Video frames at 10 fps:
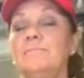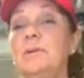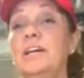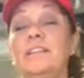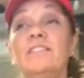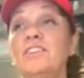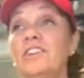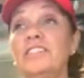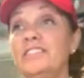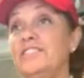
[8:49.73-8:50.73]
But there
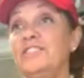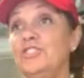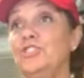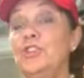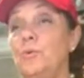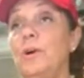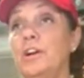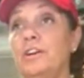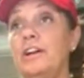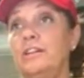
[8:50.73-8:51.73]
is
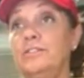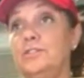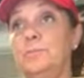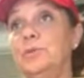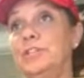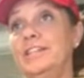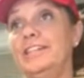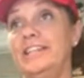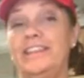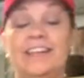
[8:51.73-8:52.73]
nowhere else to put
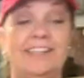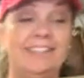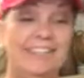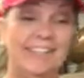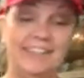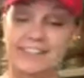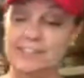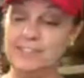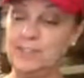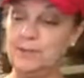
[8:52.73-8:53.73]
anything in there.
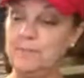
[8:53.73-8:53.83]
So